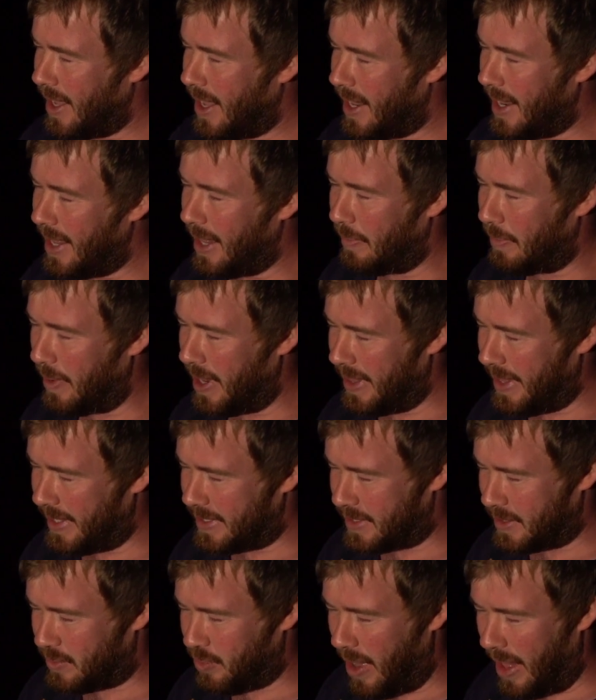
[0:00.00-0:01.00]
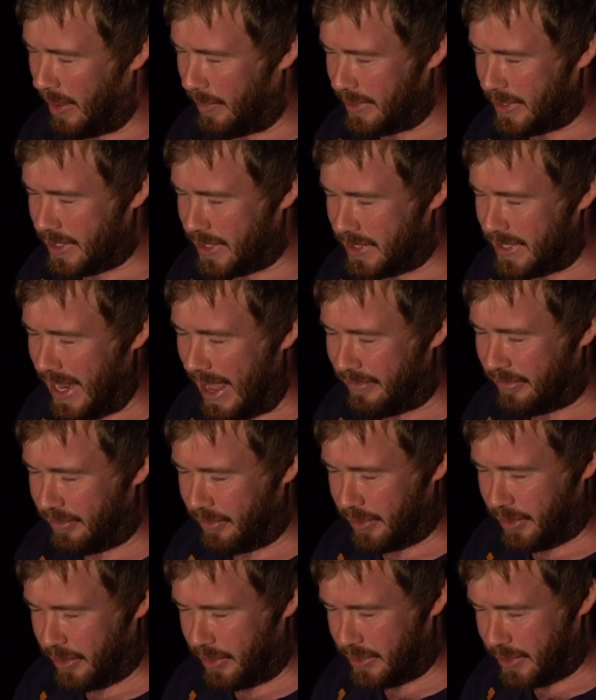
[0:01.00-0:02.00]
a little bit of this as well, which is
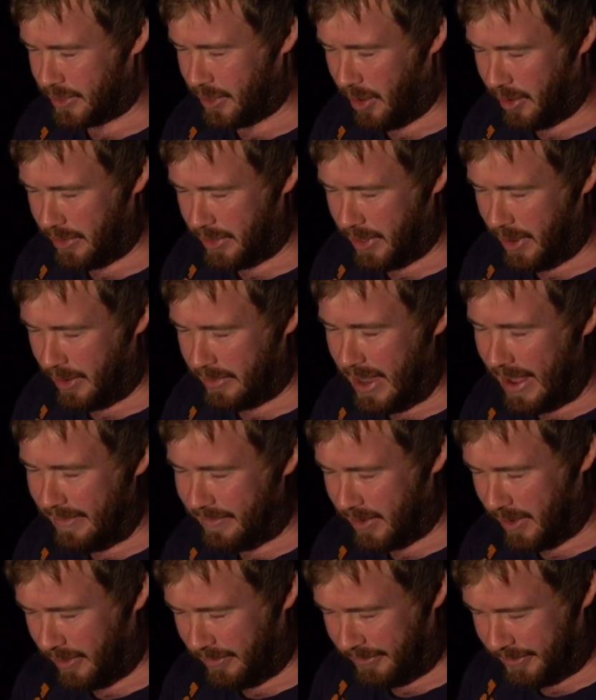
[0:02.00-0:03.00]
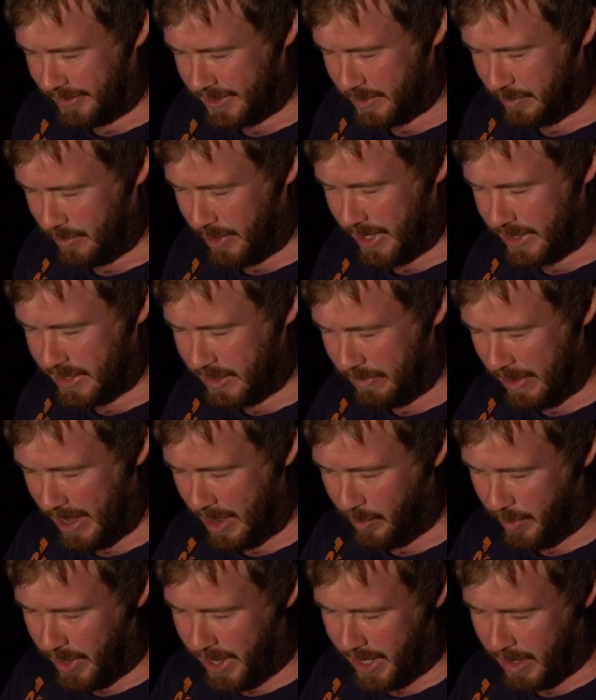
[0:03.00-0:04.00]
never a good sign. You know, I never like fishing when there's a bit
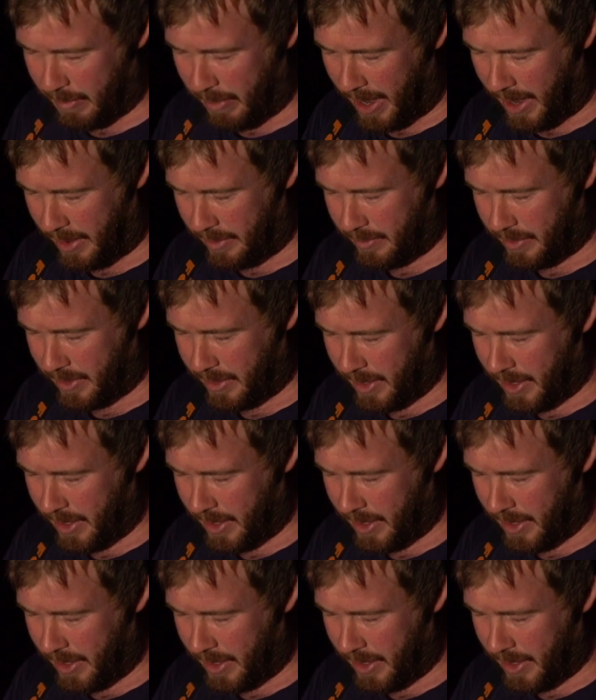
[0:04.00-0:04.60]
of weed about.